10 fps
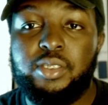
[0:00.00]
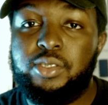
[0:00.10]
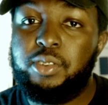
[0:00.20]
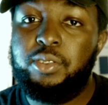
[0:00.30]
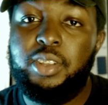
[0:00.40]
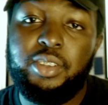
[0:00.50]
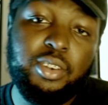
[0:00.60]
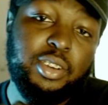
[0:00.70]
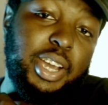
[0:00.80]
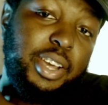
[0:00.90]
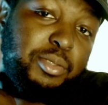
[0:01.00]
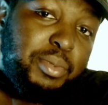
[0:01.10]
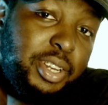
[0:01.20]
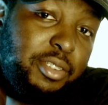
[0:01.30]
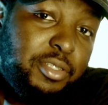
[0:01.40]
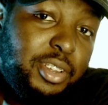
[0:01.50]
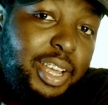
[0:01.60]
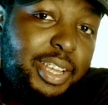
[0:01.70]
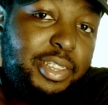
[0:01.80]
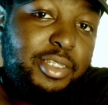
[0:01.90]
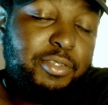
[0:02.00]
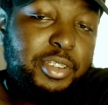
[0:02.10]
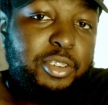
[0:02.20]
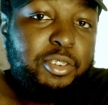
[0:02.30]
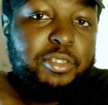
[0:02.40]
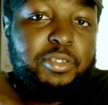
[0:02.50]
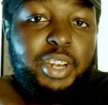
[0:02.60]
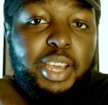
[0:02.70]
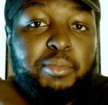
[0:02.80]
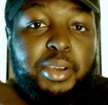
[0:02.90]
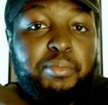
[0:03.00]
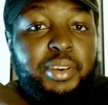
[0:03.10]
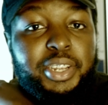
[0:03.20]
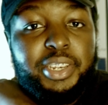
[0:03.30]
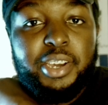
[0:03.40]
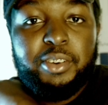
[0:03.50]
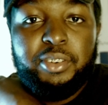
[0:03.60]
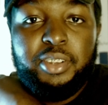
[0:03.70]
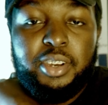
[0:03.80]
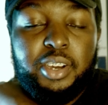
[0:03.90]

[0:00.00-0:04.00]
So look guys, man, if you like this video, if you like my breakdown,